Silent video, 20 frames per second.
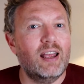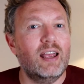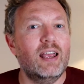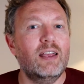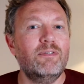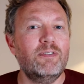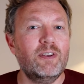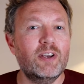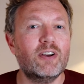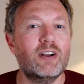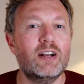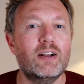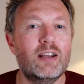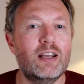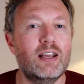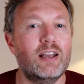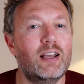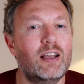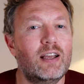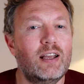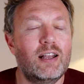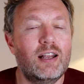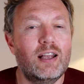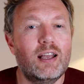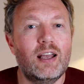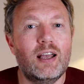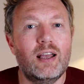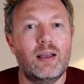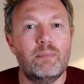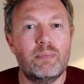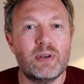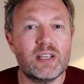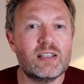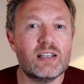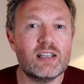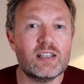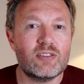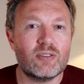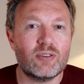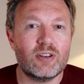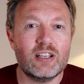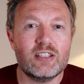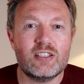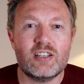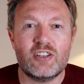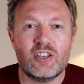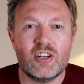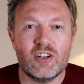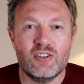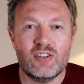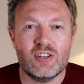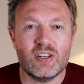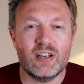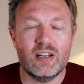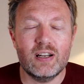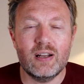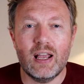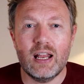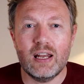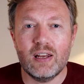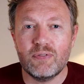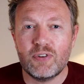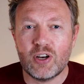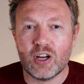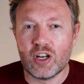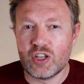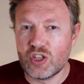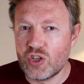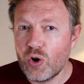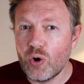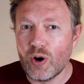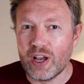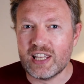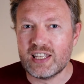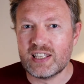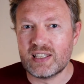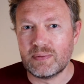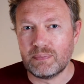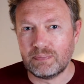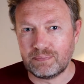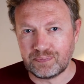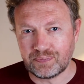If you're in a business or an institution and you've got a choice